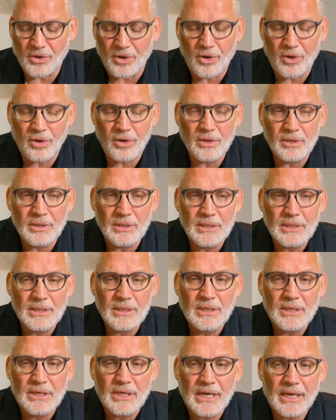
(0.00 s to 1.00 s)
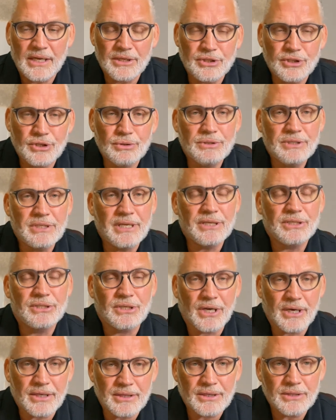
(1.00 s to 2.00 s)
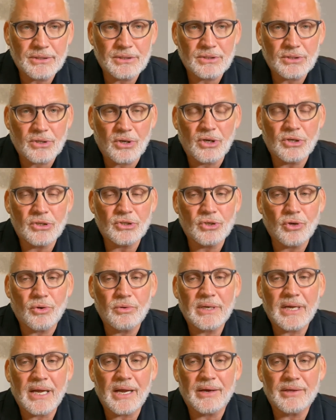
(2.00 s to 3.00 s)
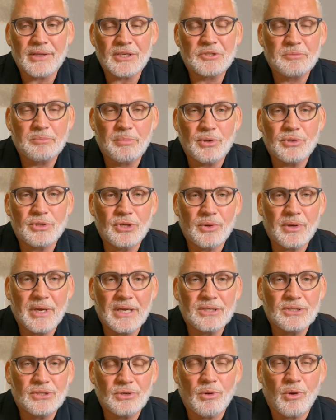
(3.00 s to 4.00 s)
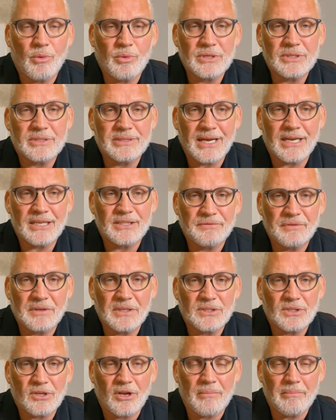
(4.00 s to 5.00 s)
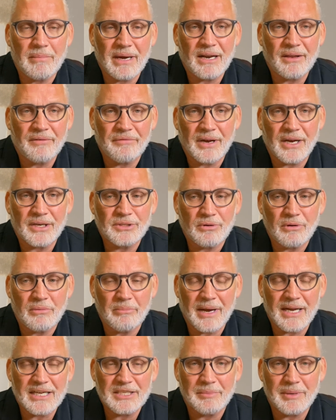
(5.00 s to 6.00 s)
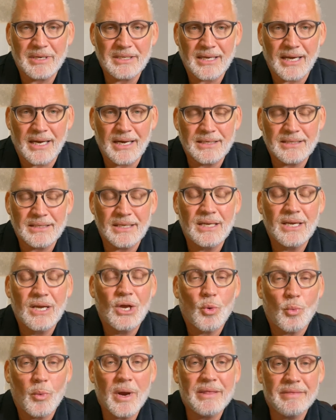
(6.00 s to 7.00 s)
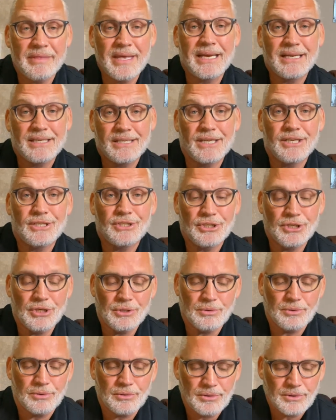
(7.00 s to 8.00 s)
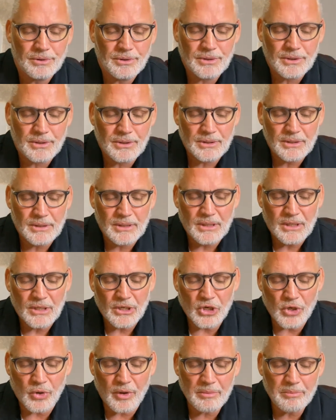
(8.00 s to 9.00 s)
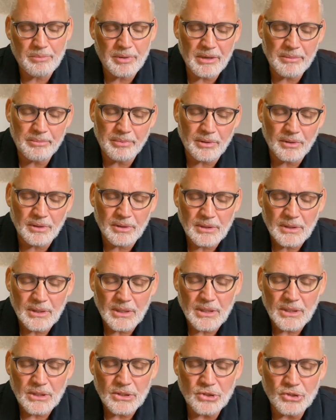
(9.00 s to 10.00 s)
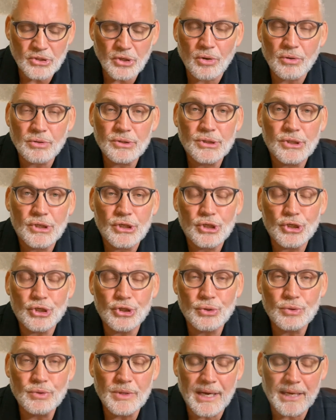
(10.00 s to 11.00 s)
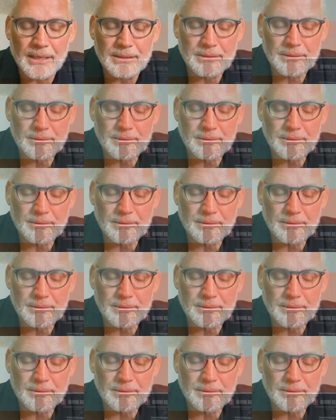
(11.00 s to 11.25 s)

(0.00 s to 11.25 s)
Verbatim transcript: all as you teach others and don't let others put you into a one size fits all manufacturing batch mentality when they teach you. Growing people don't do that.